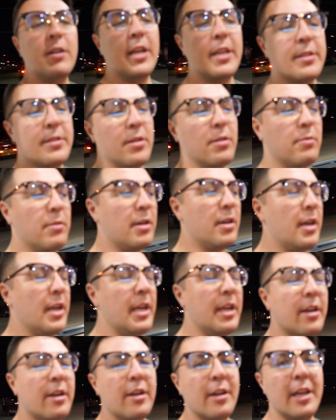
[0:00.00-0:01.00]
So we're
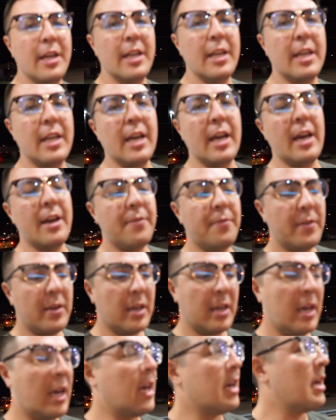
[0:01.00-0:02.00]
here in
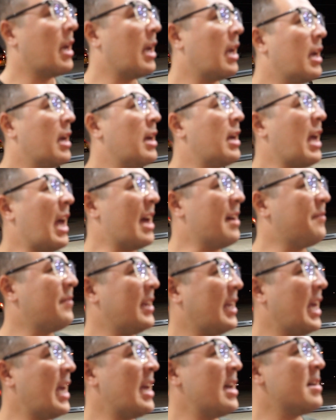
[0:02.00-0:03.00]

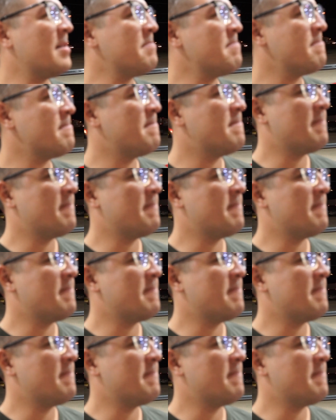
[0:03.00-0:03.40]
Effingham,